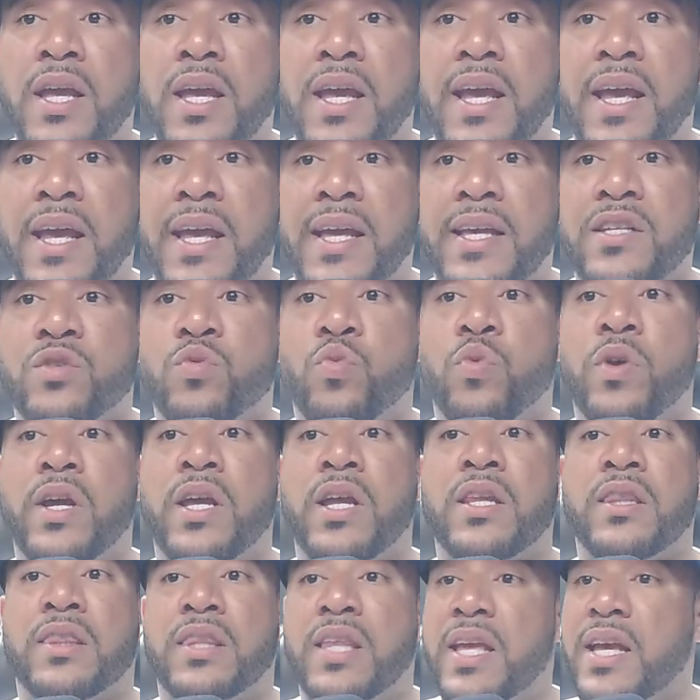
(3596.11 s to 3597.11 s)
is
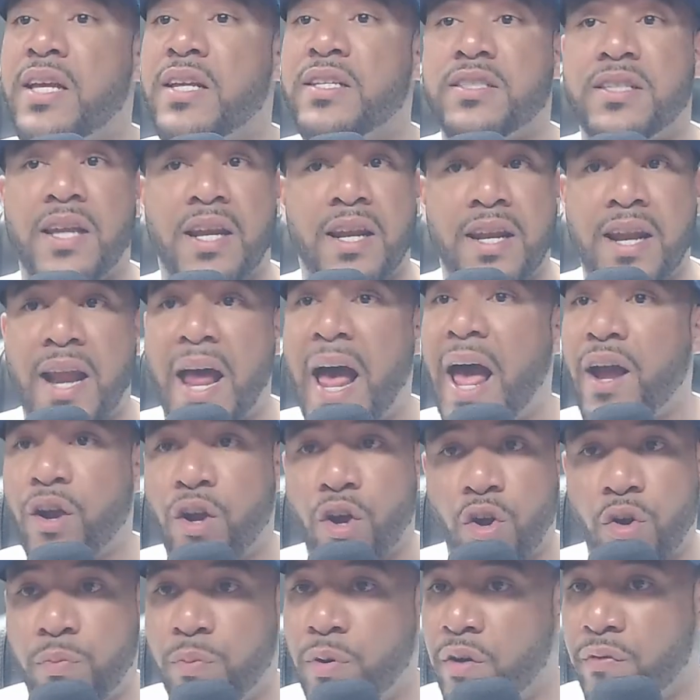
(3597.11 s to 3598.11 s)
when things did not
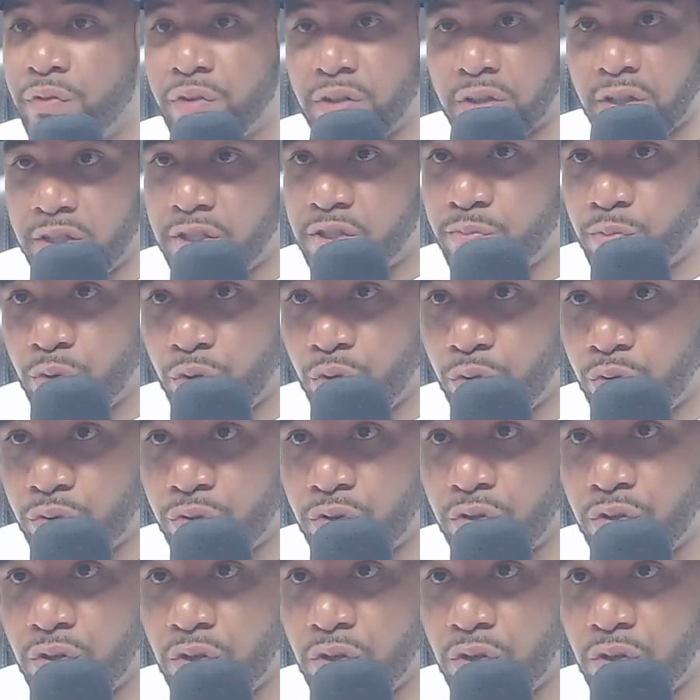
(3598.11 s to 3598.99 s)
go perfectly smooth.